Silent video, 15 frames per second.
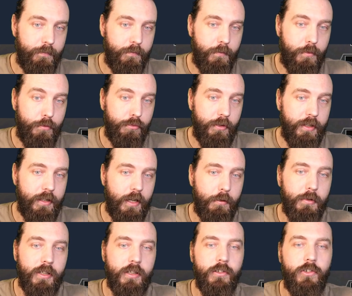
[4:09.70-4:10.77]
3 that
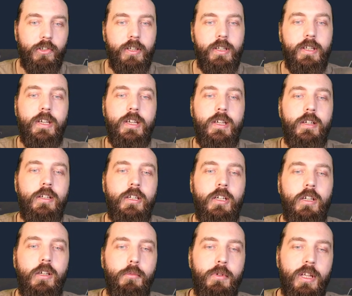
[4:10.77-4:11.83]
we can see here,
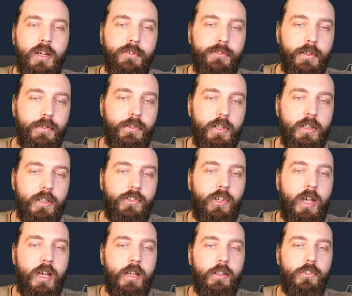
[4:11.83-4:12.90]
we have 15
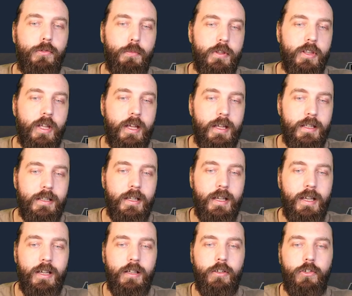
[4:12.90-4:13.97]
attacks with 8
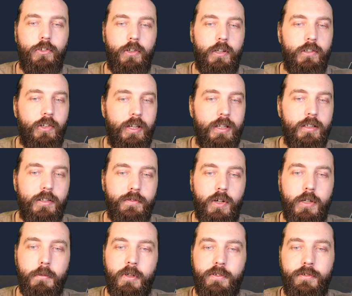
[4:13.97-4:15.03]
hits, so that's 8
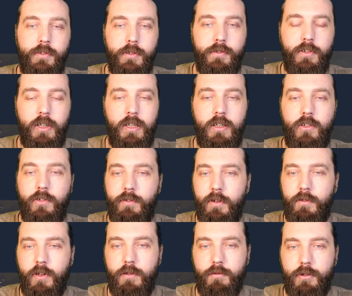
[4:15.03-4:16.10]
divided by 15 is
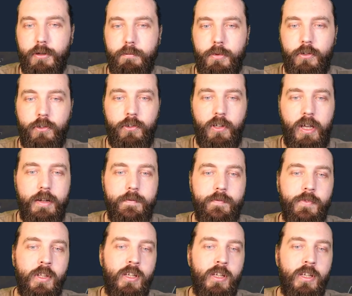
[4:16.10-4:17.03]
53%.